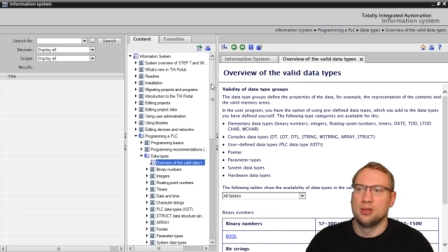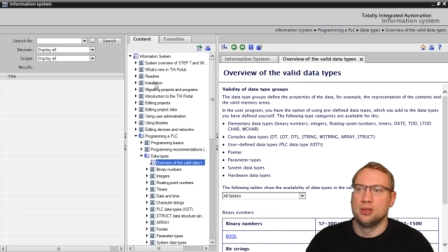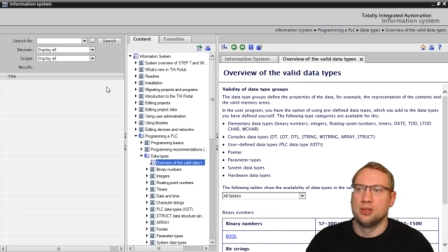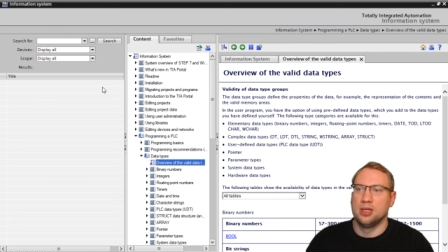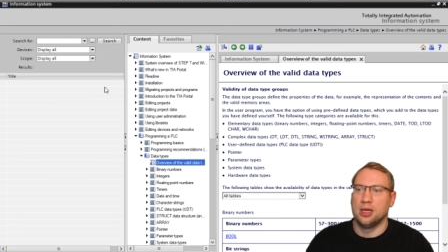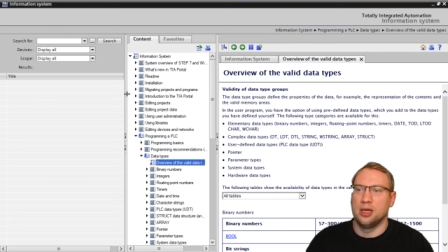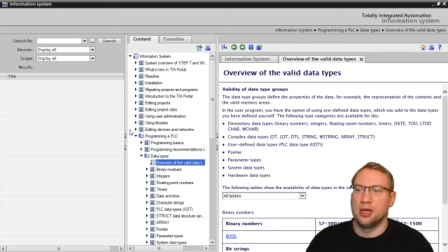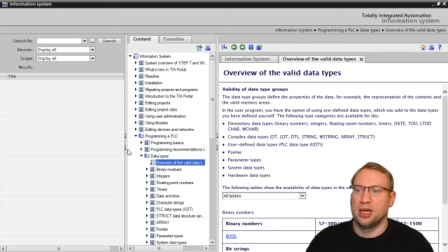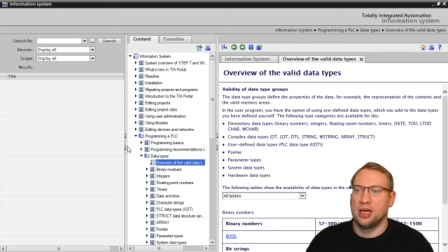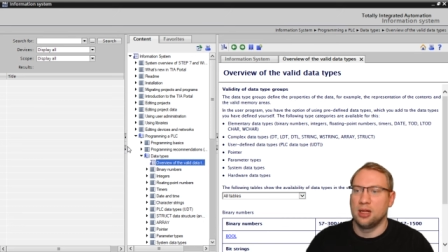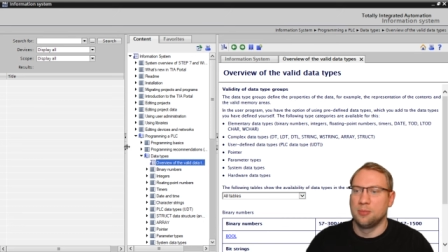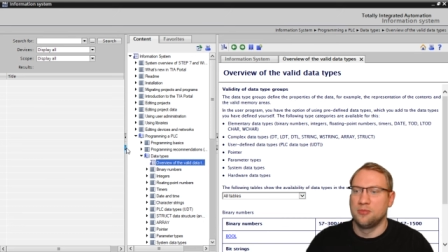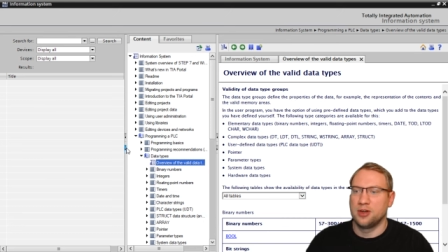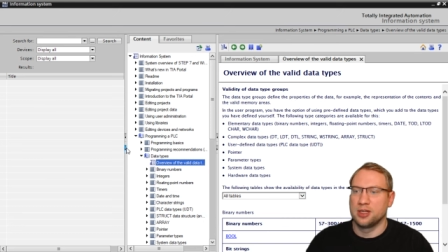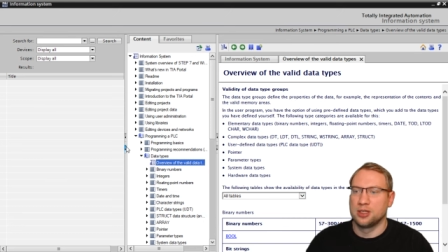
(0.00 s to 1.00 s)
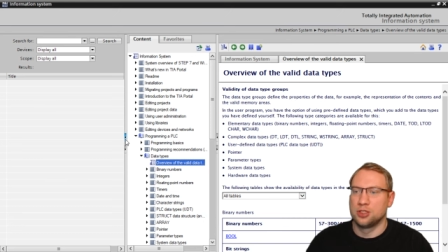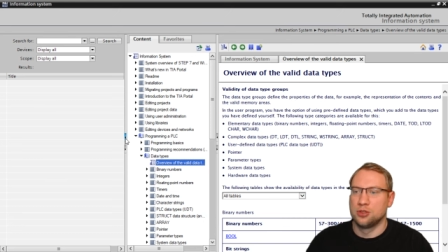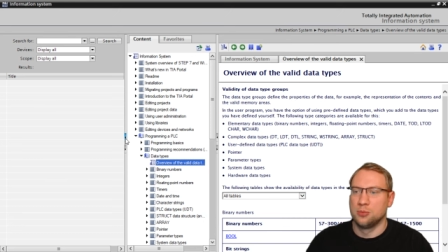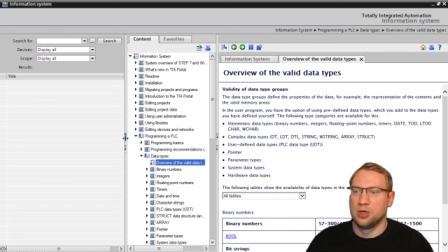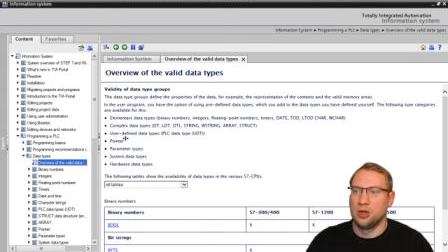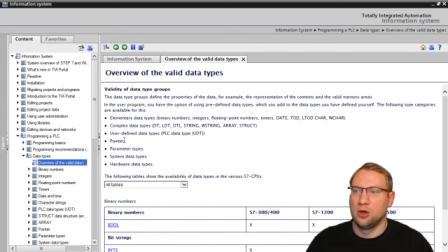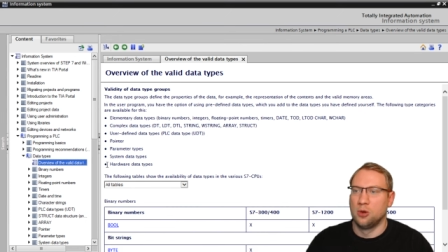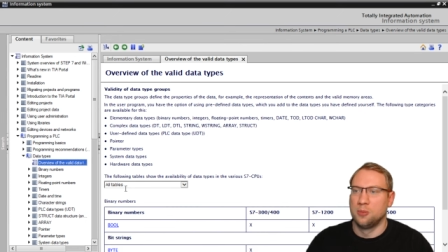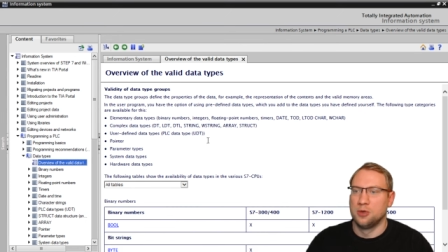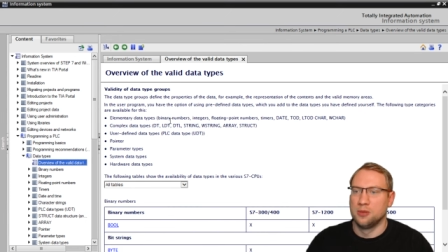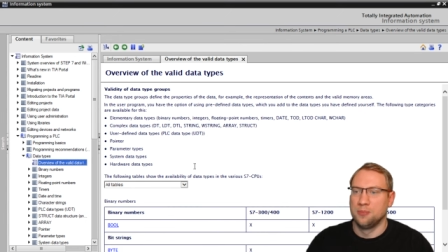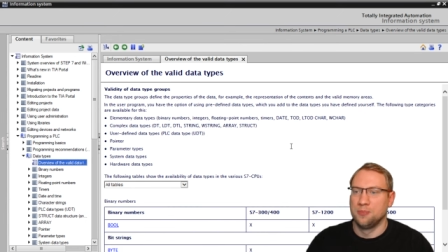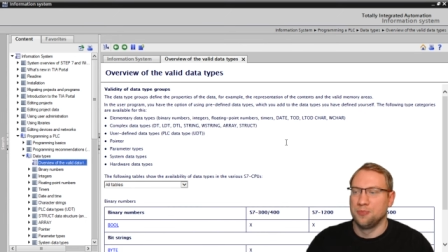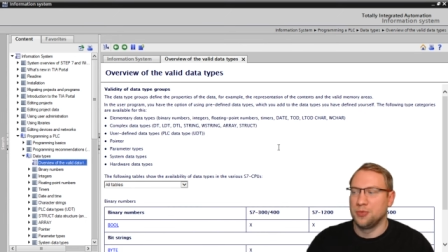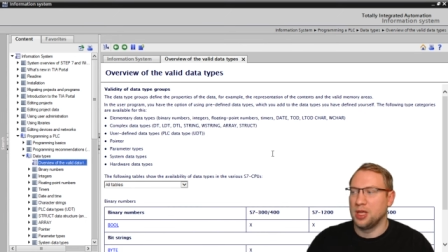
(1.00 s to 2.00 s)
The help function will
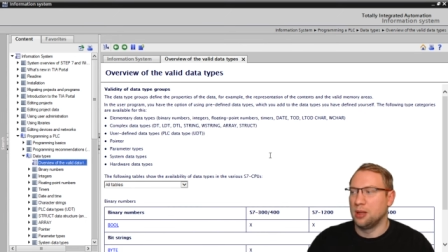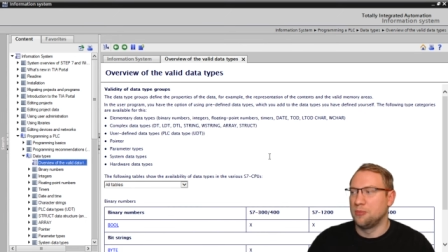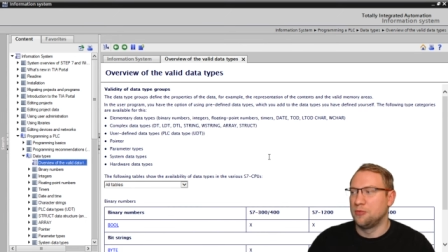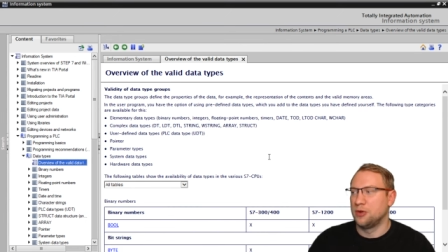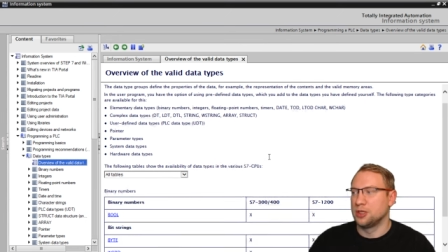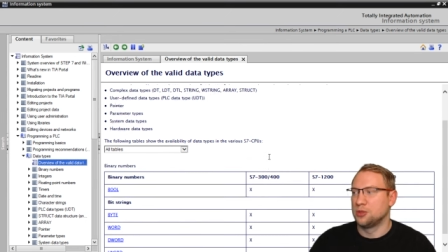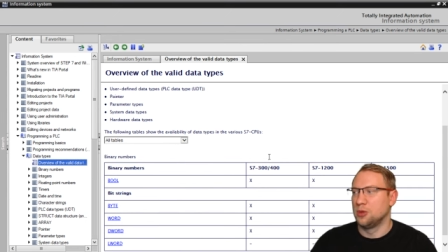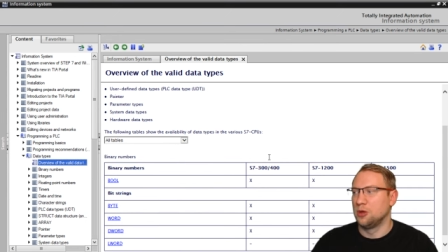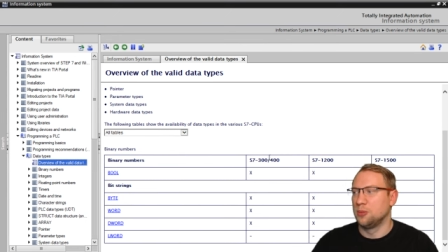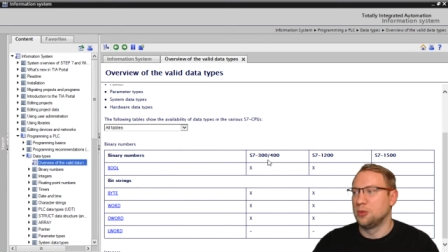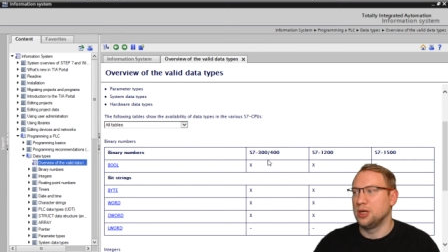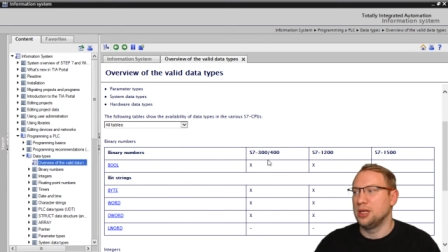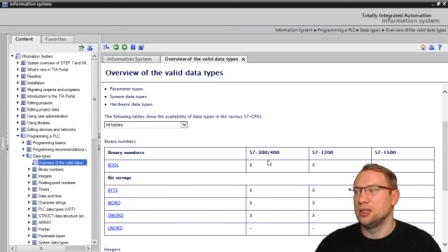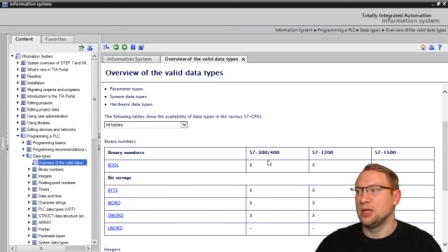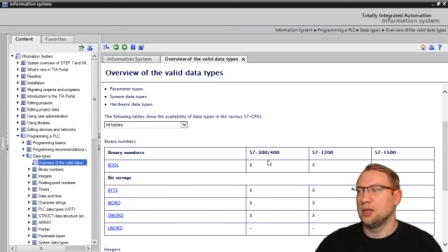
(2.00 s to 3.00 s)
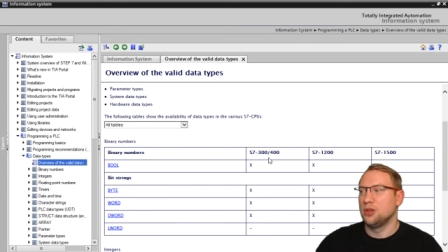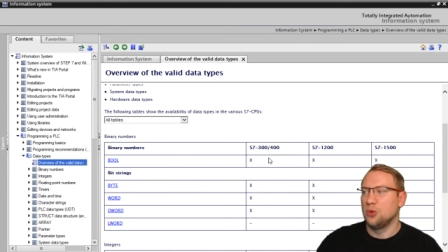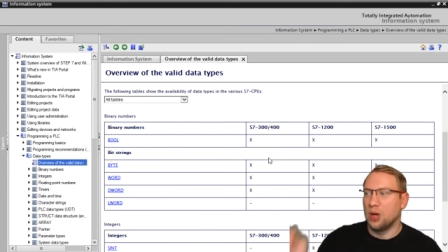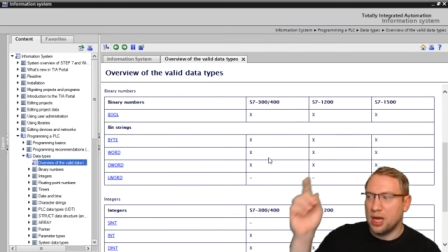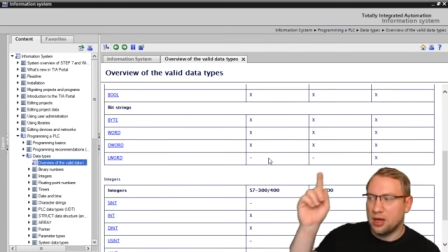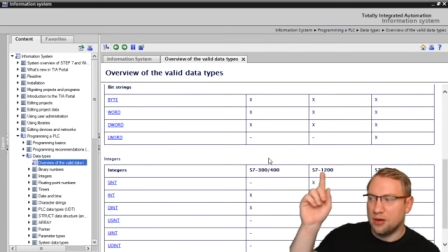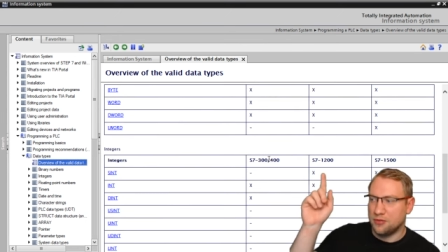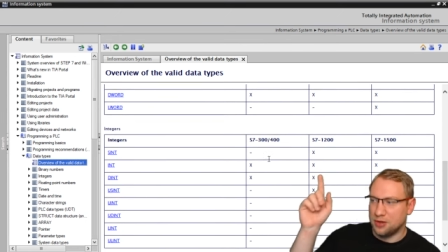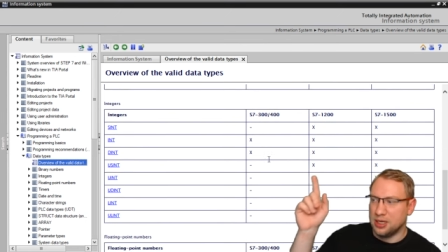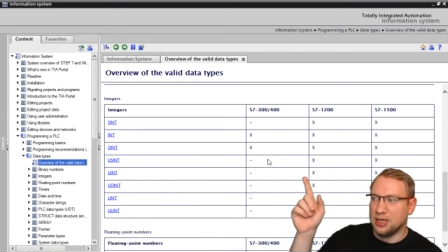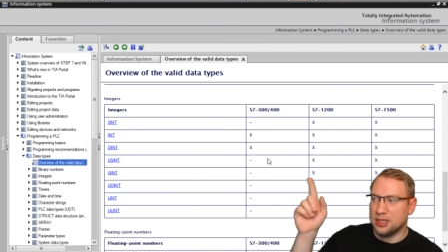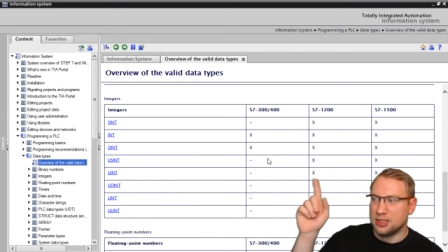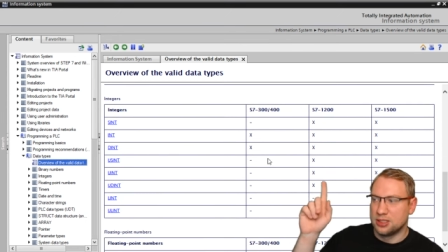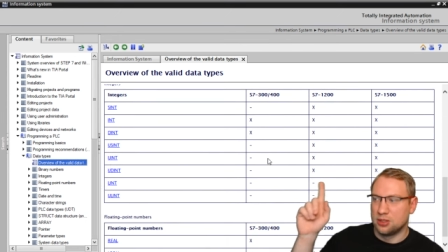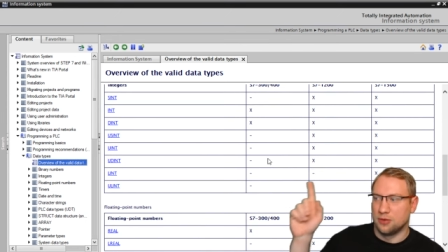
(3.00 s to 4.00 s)
open, the help function will open, and there you have a
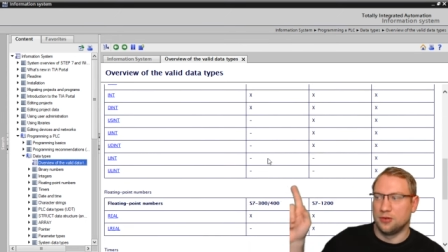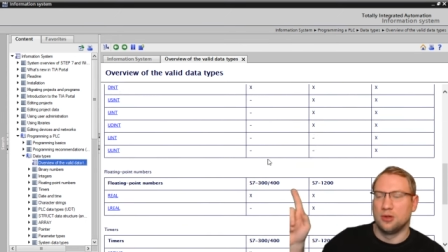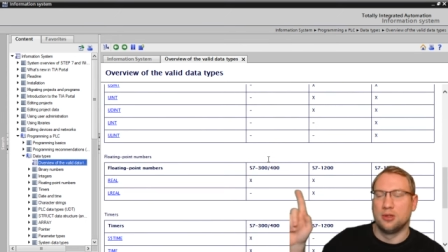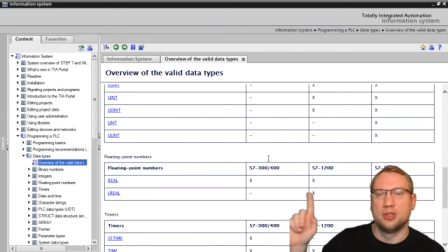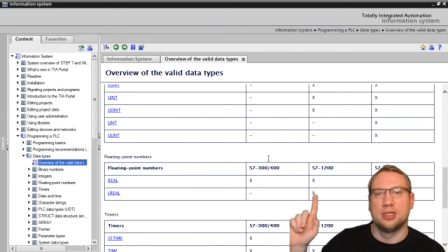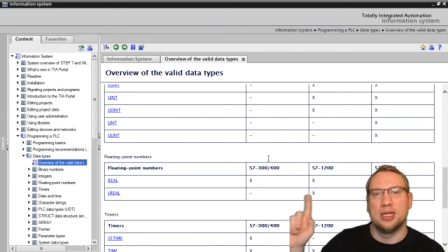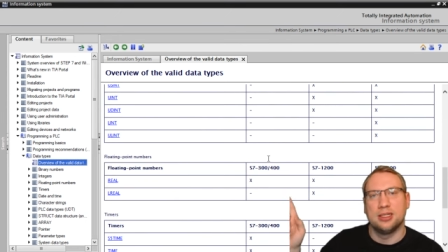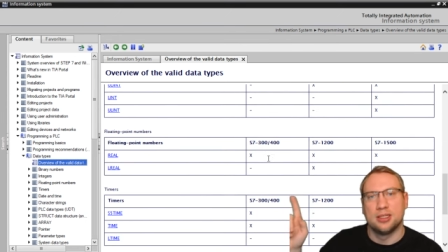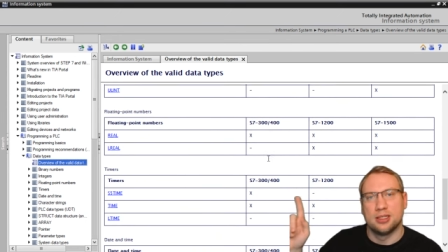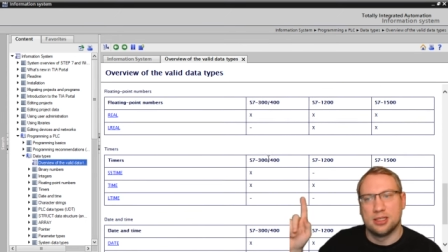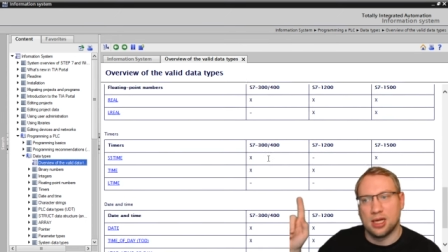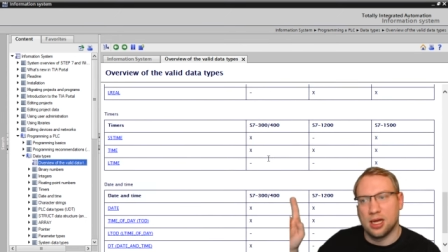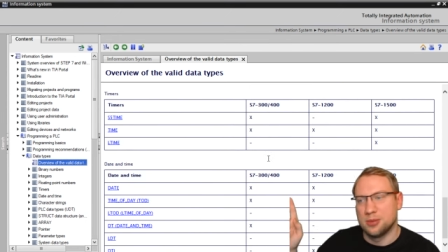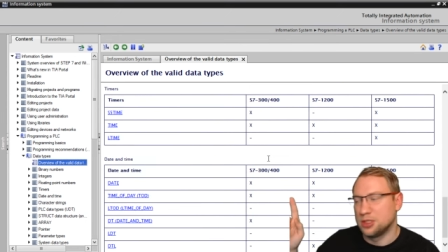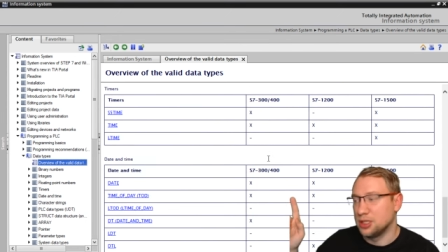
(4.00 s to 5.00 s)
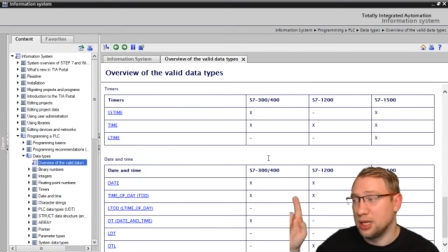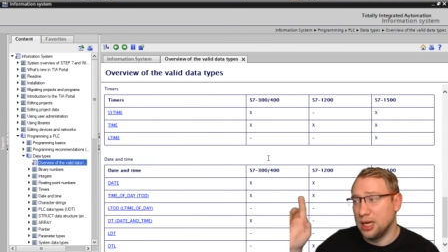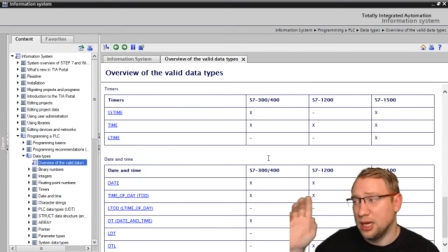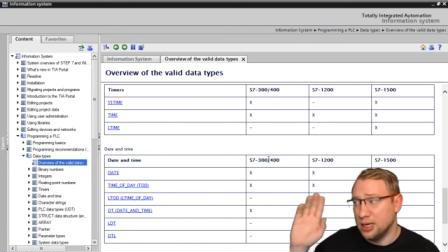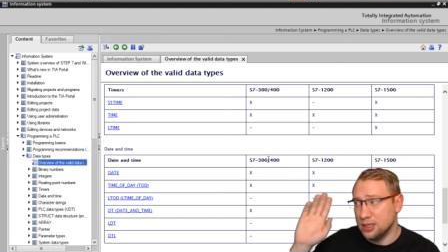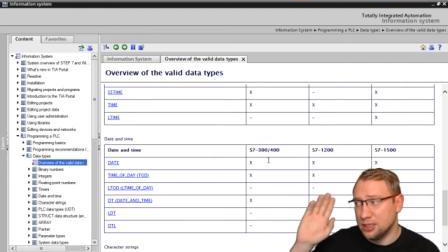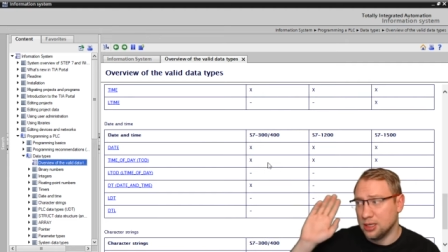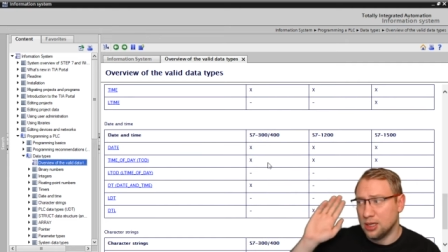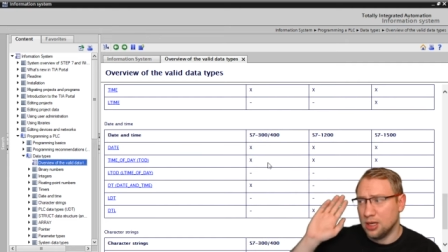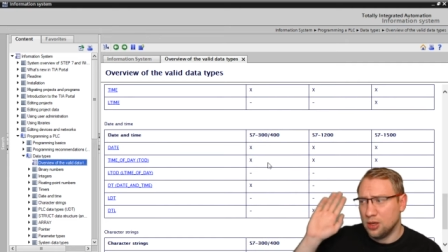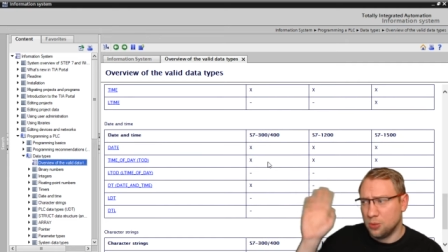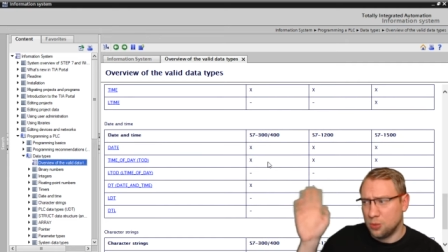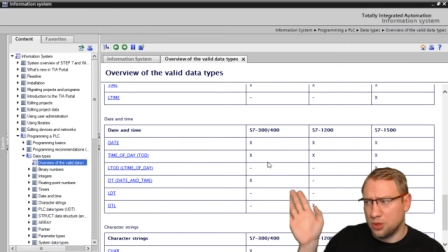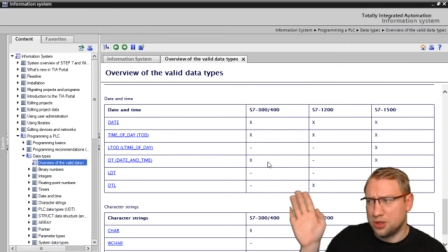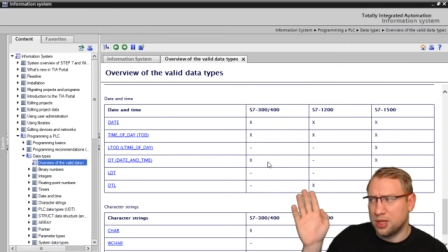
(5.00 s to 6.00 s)
list of all the data types and
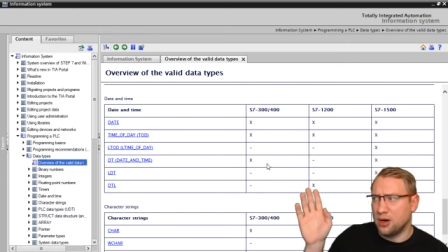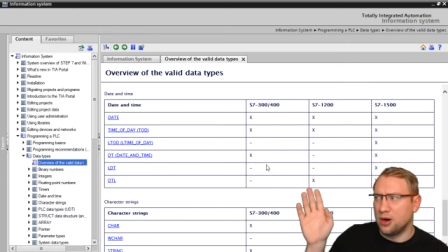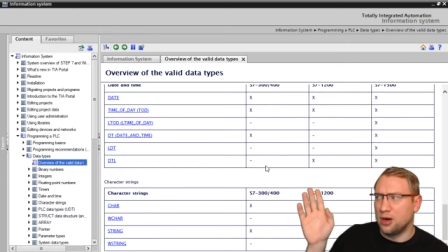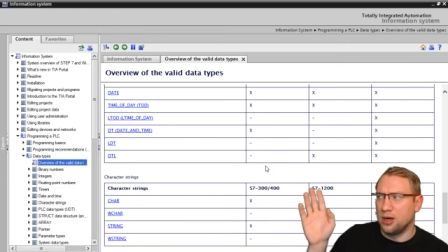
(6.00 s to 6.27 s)
what they are.